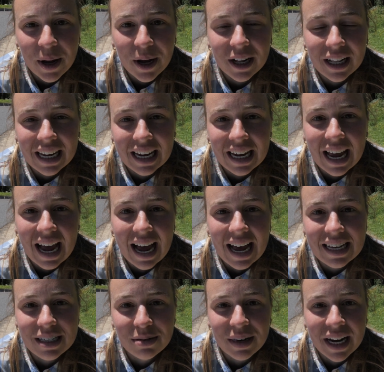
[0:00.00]
early
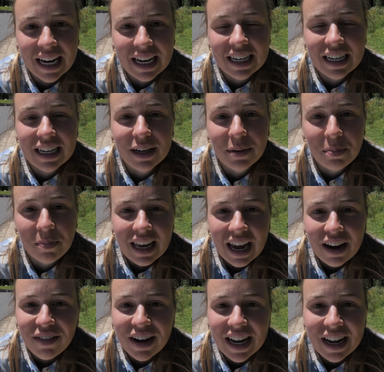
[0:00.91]
as we need to
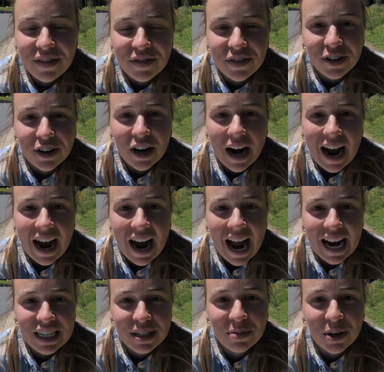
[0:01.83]
get ready for our
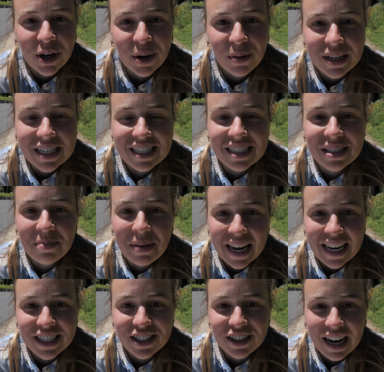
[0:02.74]
hike tomorrow, which is the
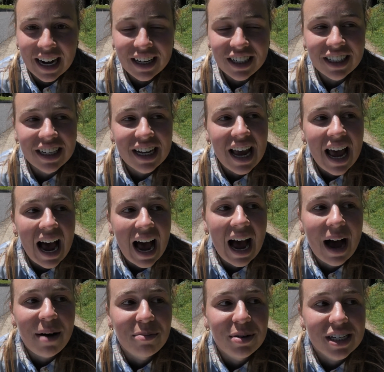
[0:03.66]
Peaks Trail,
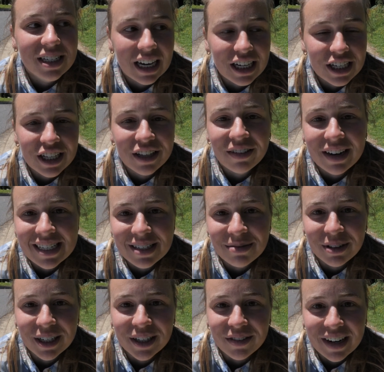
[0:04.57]
which is actually the reason
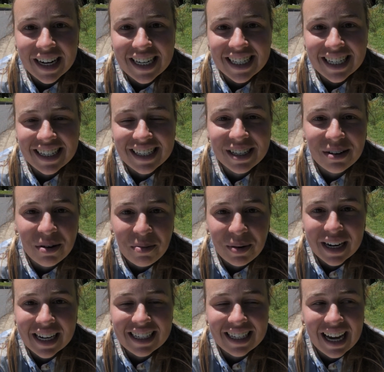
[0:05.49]
we're in the region, so we're
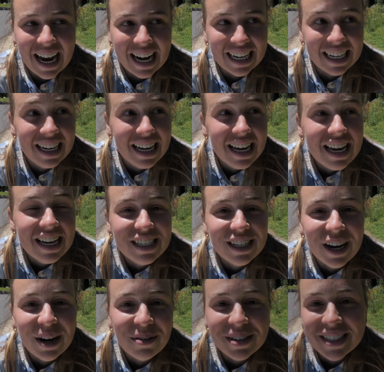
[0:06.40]
pretty excited.
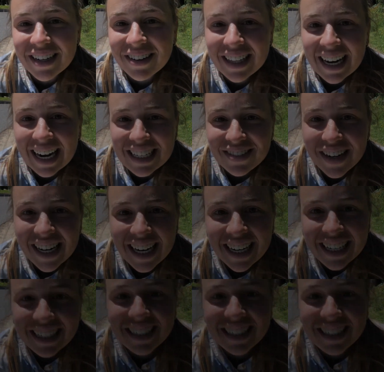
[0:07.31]
So we'll see you in the next video.